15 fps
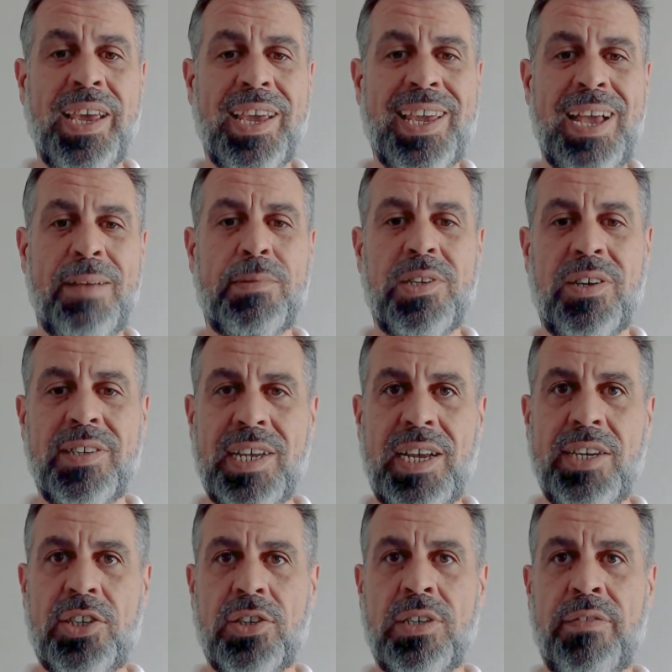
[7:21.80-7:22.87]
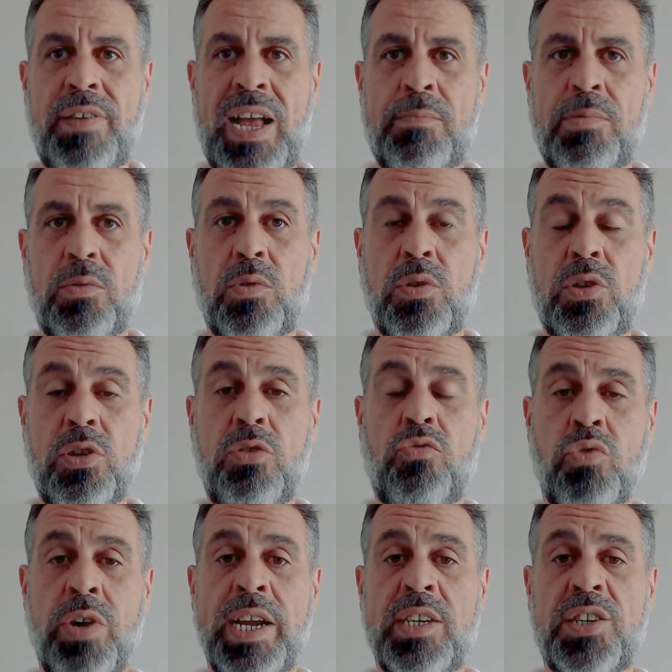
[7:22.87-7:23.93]
capitalization of Apple could
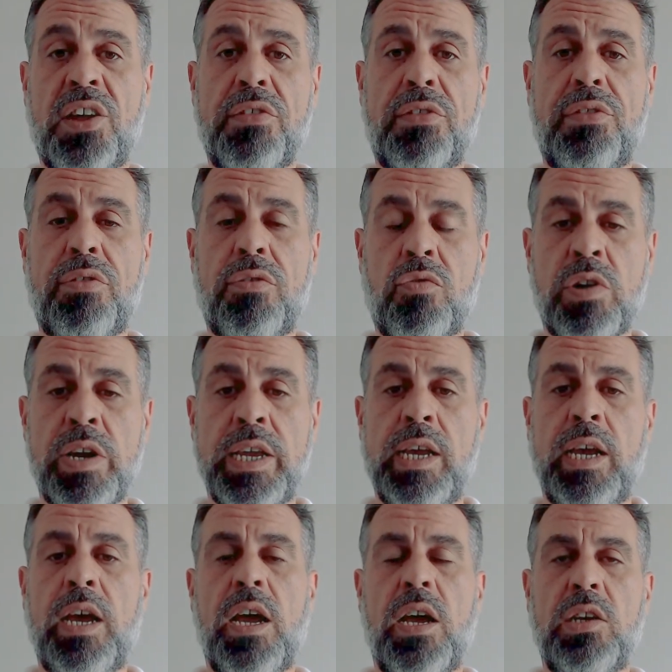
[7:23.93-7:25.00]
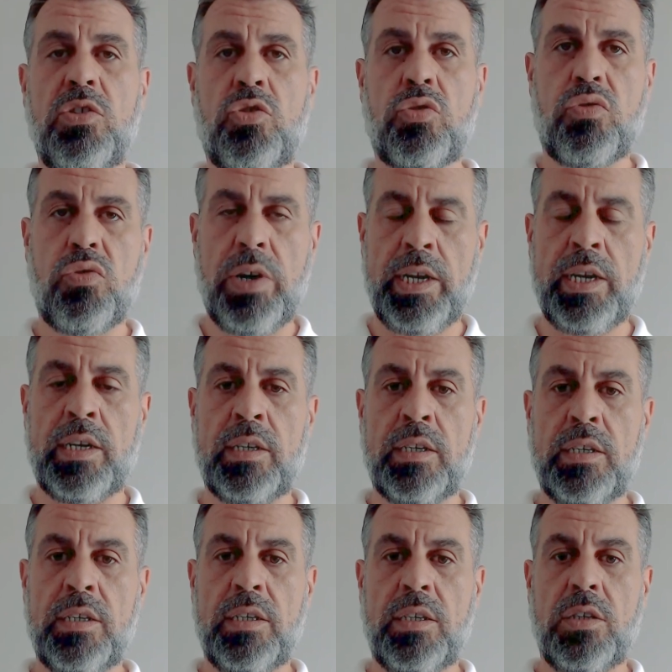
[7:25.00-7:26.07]
reach $3 trillion.
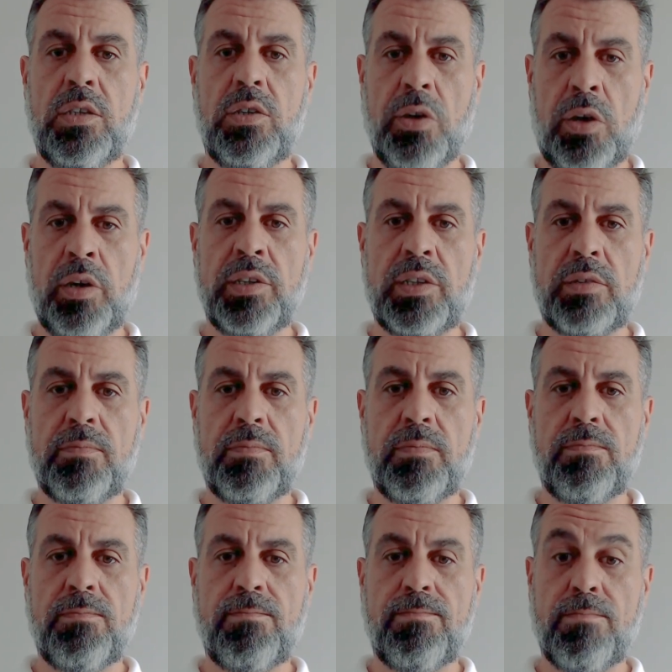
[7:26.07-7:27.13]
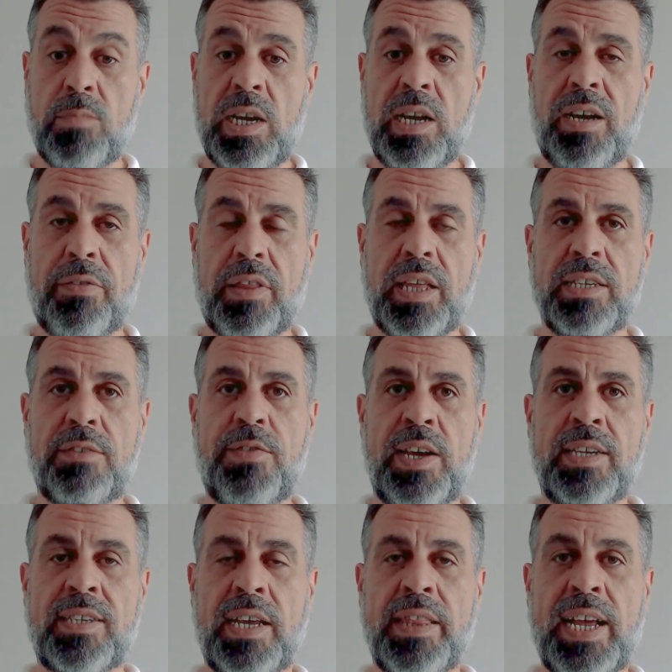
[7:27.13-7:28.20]
I think it's fair
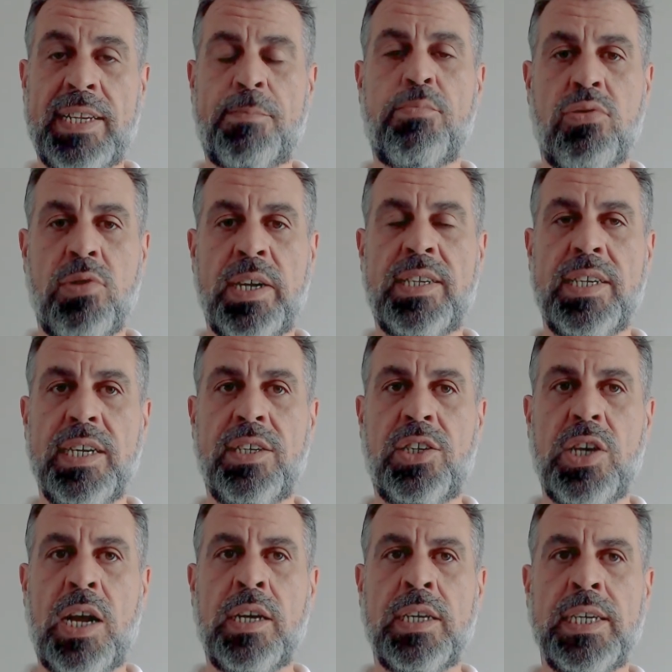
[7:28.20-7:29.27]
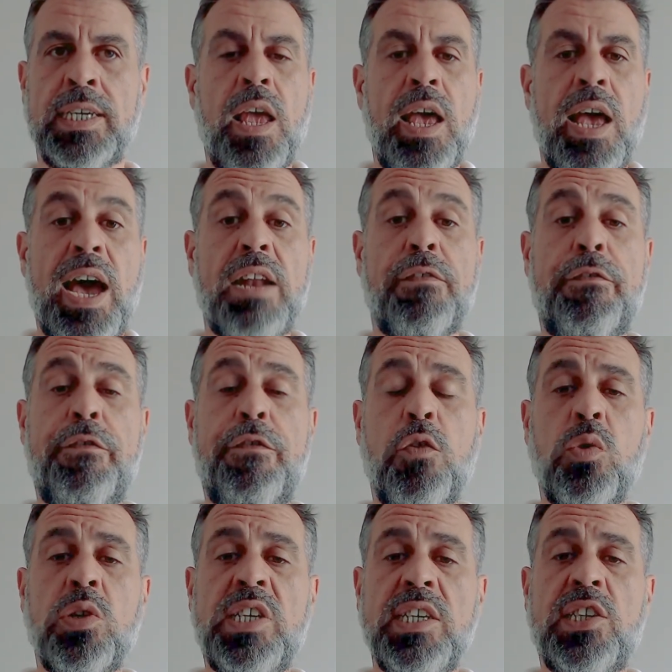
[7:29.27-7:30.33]
to say that's pretty chunky. Out of
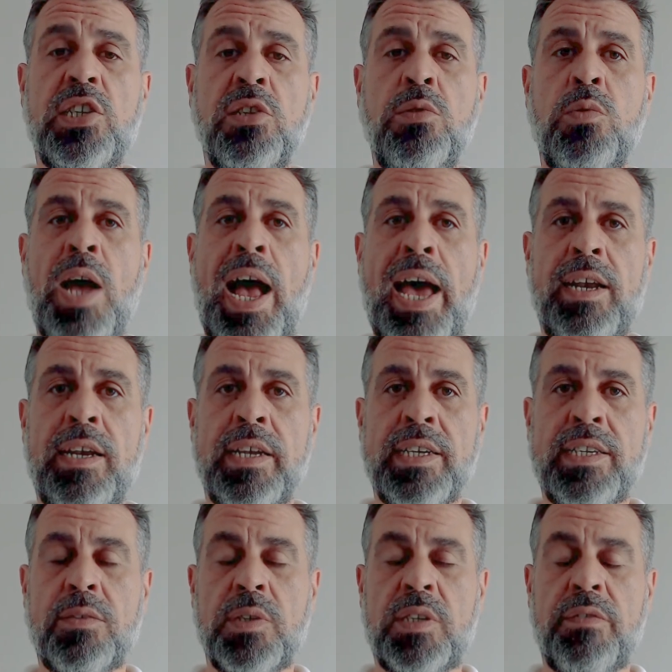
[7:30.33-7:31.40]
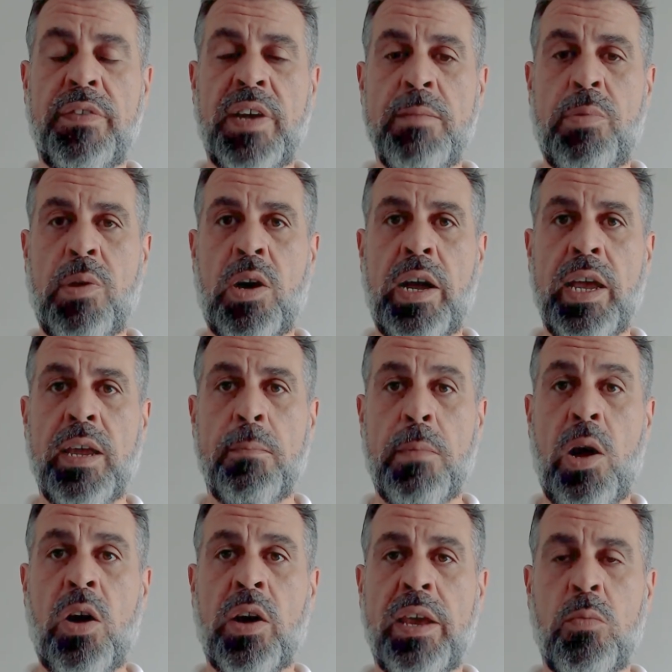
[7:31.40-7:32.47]
42 analysts that were surveyed by
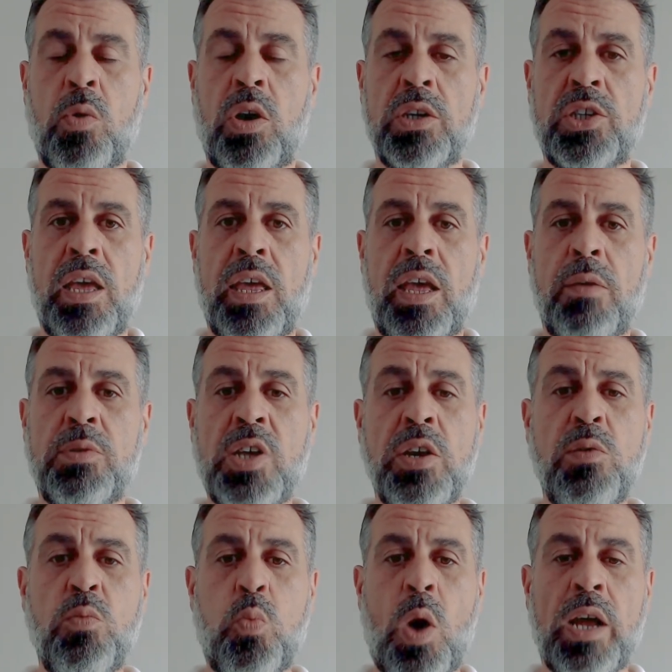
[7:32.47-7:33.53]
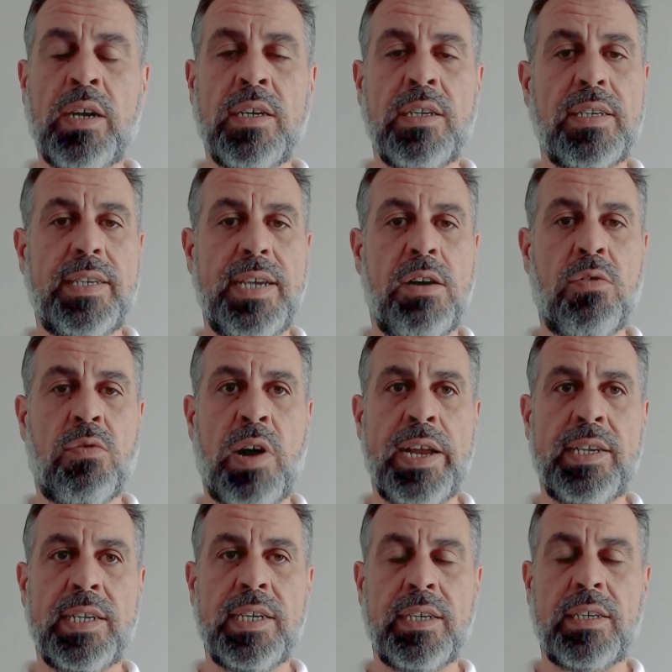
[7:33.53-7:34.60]
MarketWatch, there was only one sell
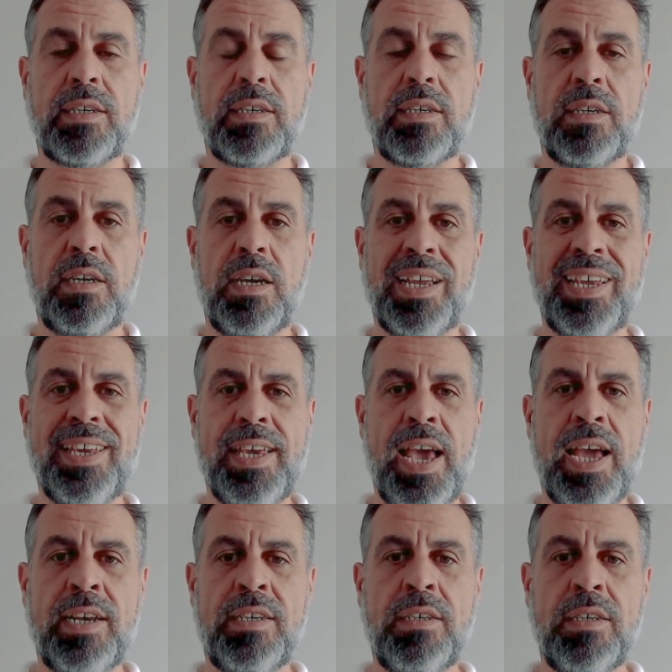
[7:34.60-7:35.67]
rating. Again,